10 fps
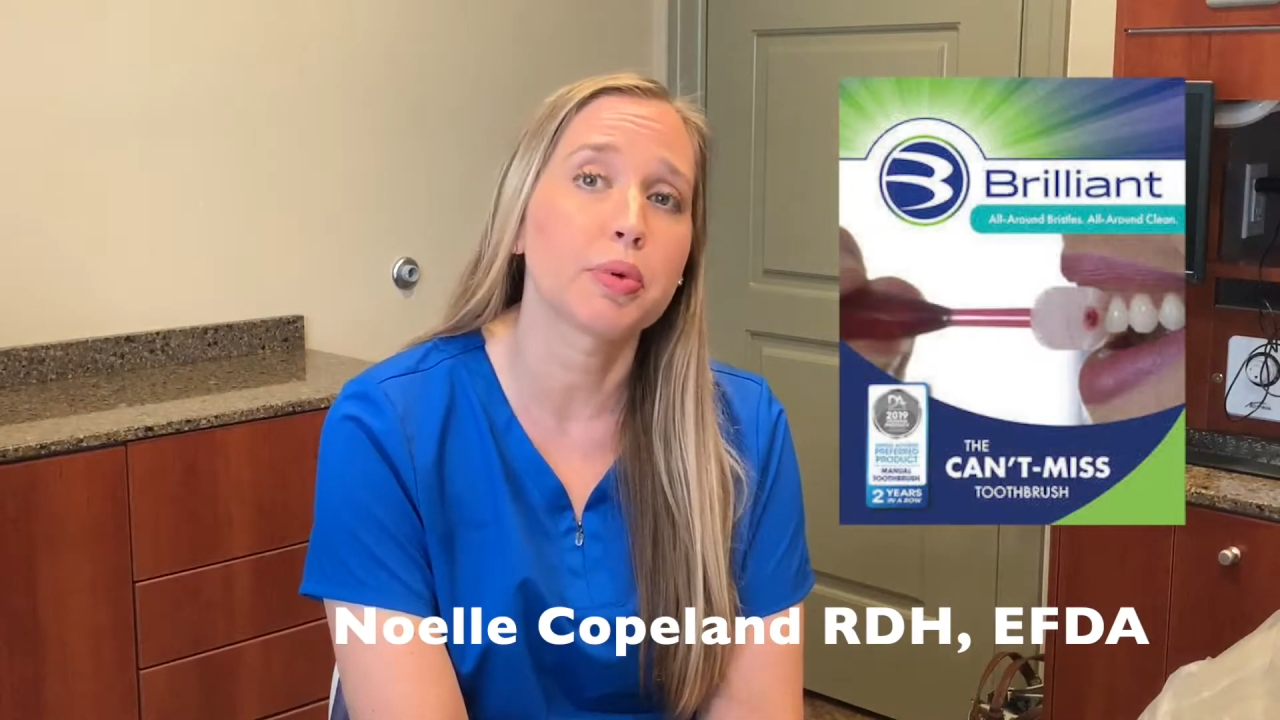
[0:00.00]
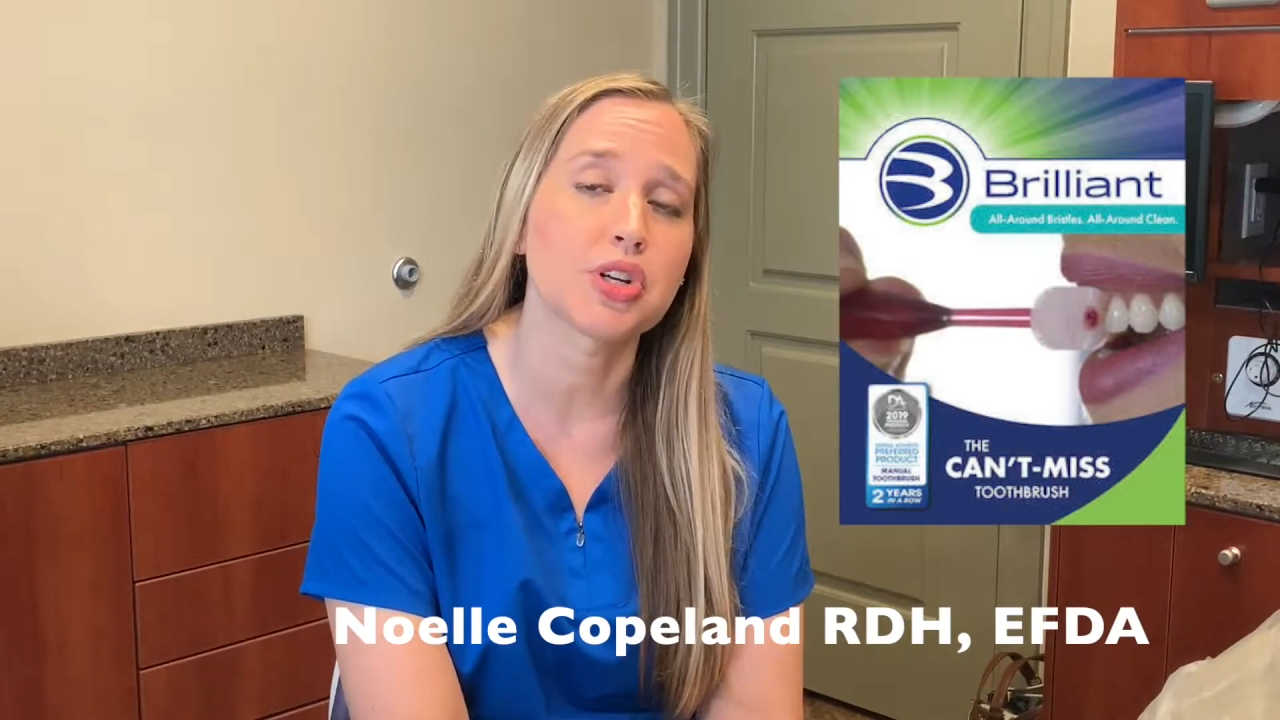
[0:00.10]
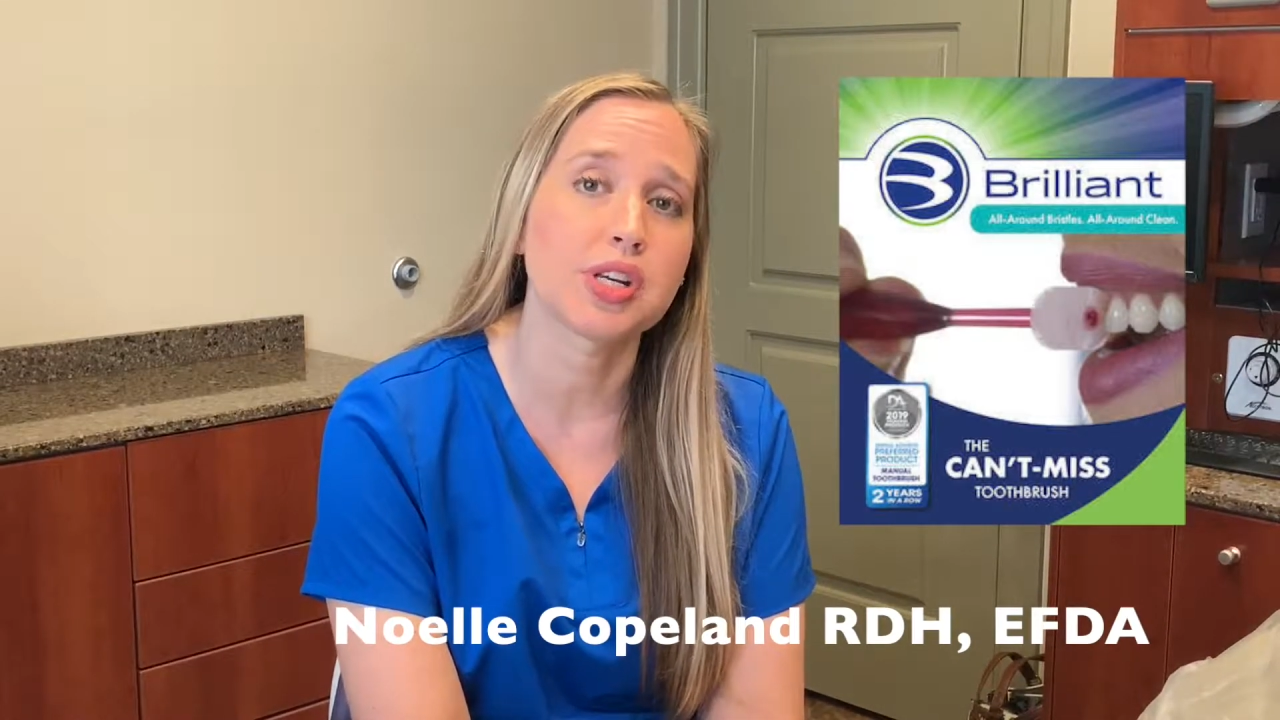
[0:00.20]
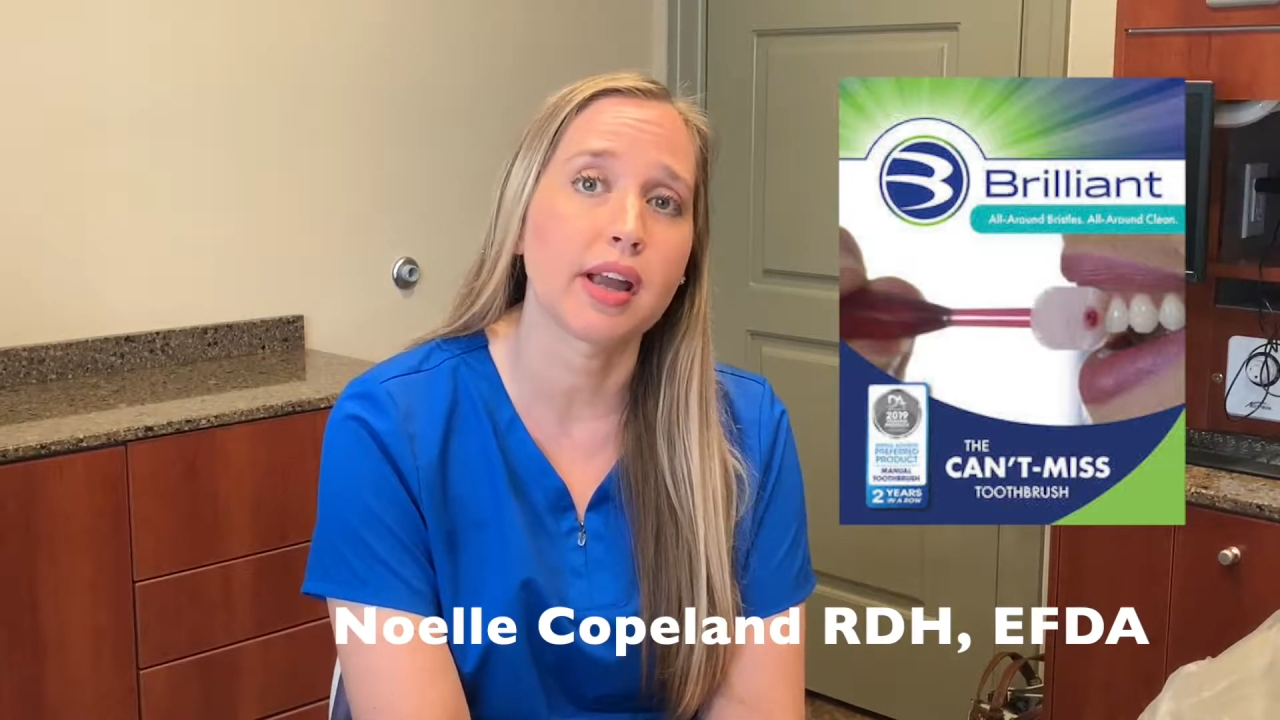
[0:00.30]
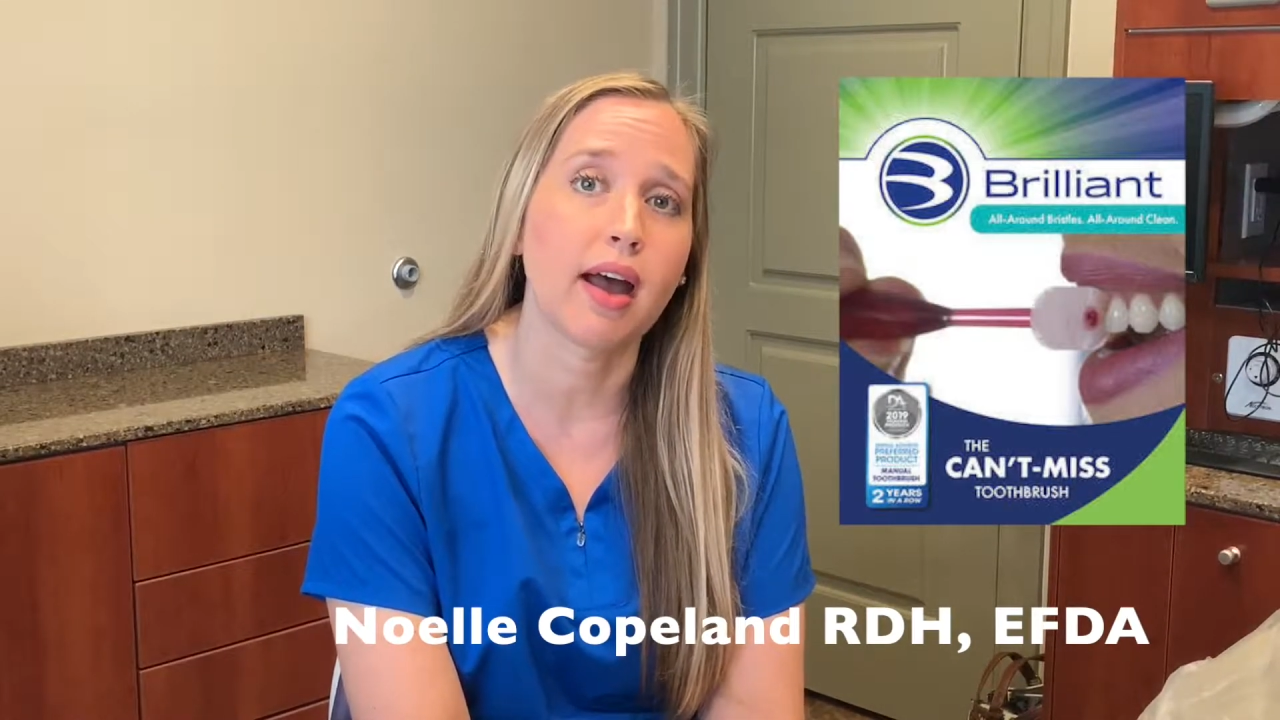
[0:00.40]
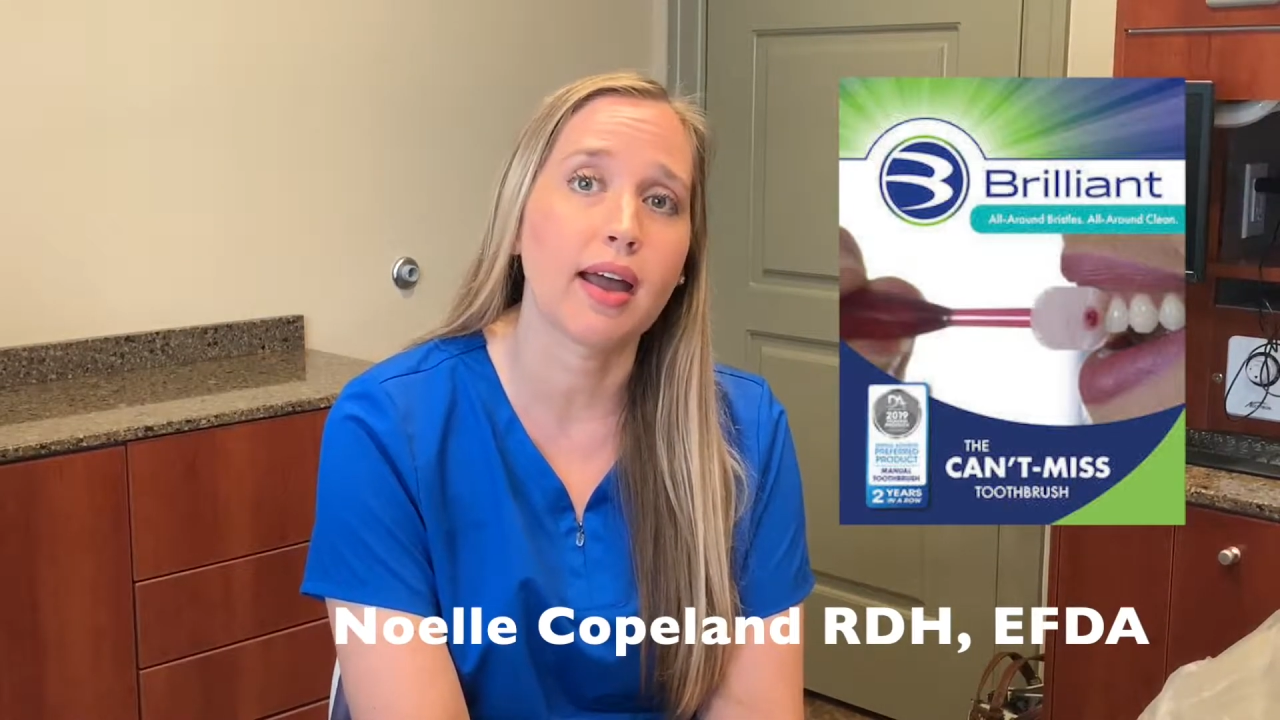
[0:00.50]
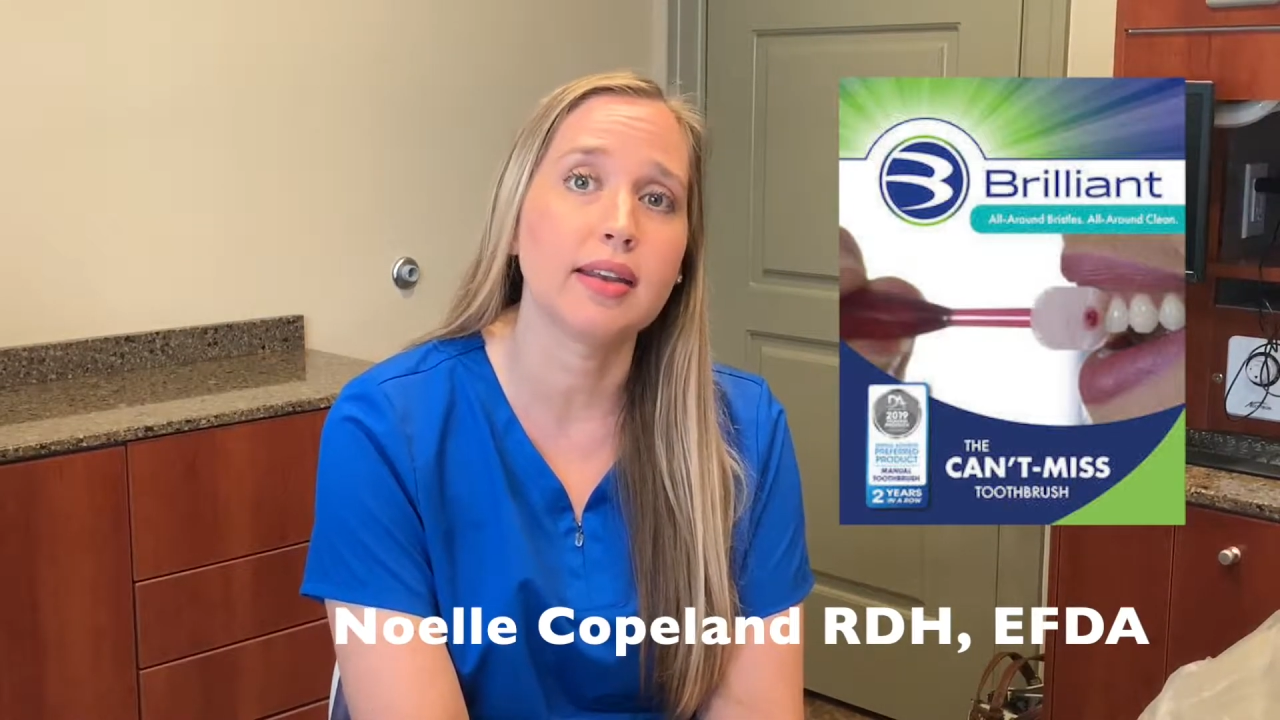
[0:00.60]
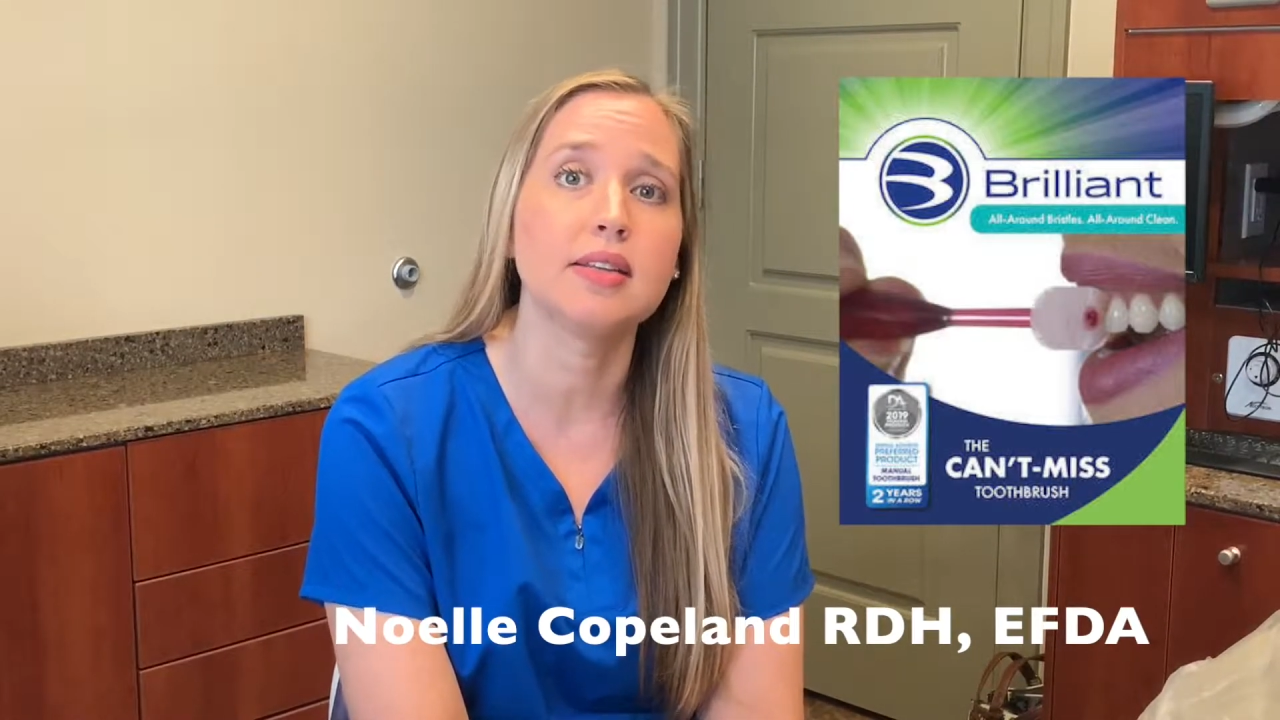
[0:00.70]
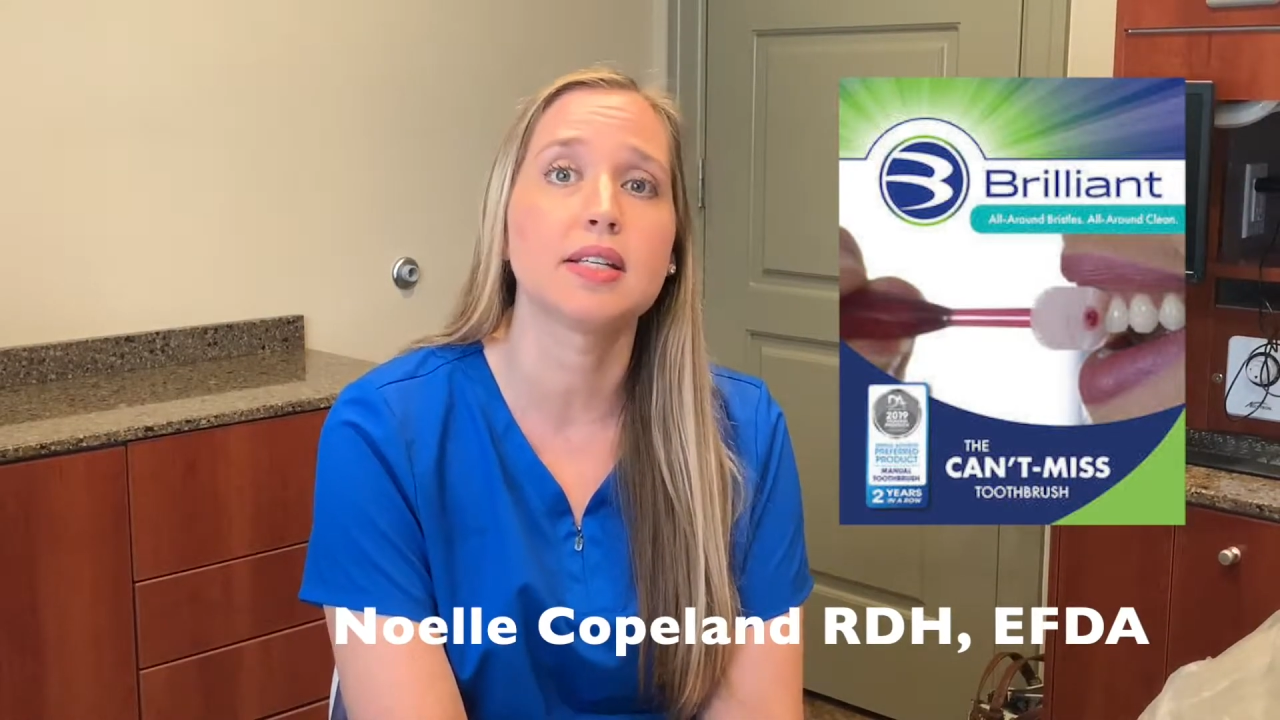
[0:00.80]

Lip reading: Brushing Guide to